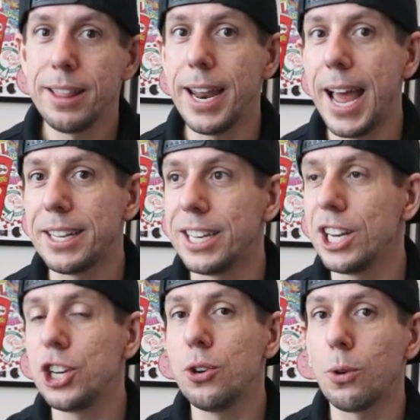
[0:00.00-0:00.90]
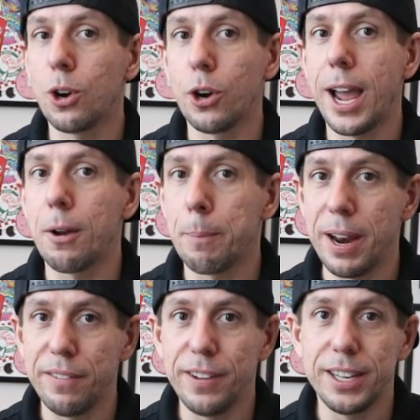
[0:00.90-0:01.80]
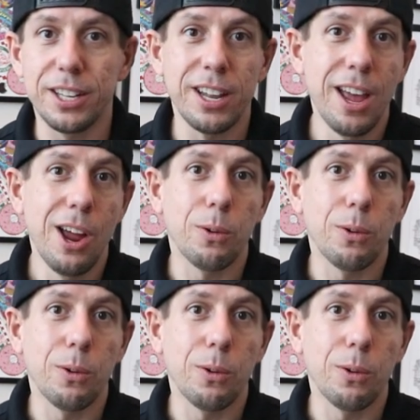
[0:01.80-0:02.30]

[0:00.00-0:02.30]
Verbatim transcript: that has additional earnout benefits,